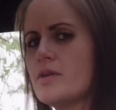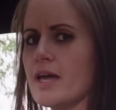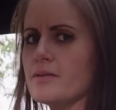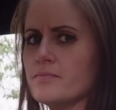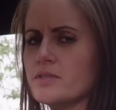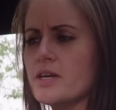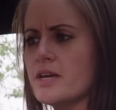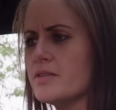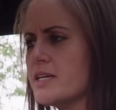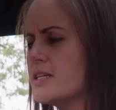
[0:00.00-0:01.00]
Okay, so
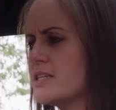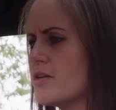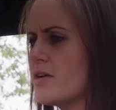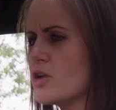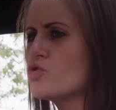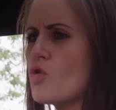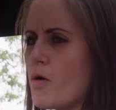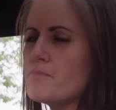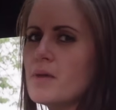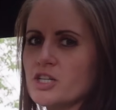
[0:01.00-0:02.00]
here in the interior,
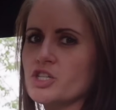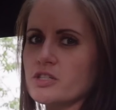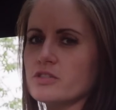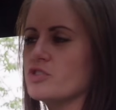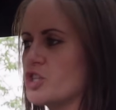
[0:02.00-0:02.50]
not much has